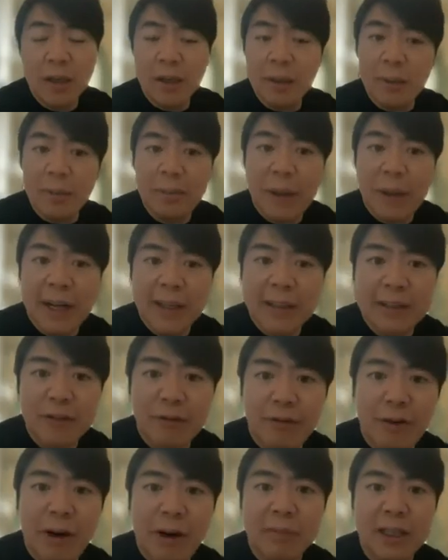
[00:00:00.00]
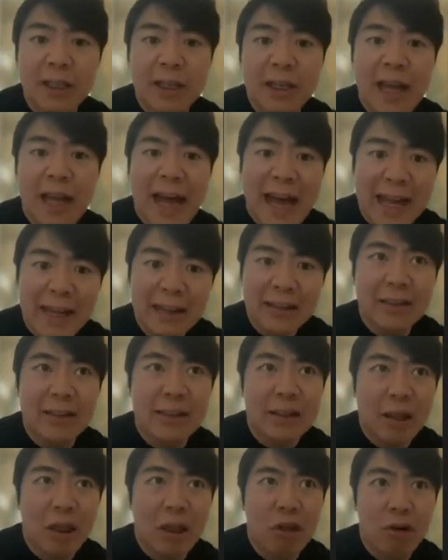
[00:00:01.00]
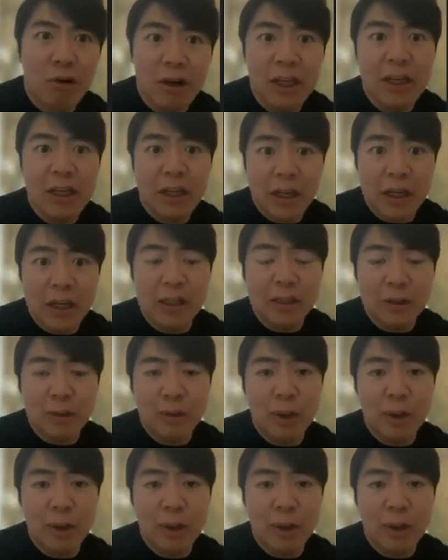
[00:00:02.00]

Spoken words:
But from the last 3 years,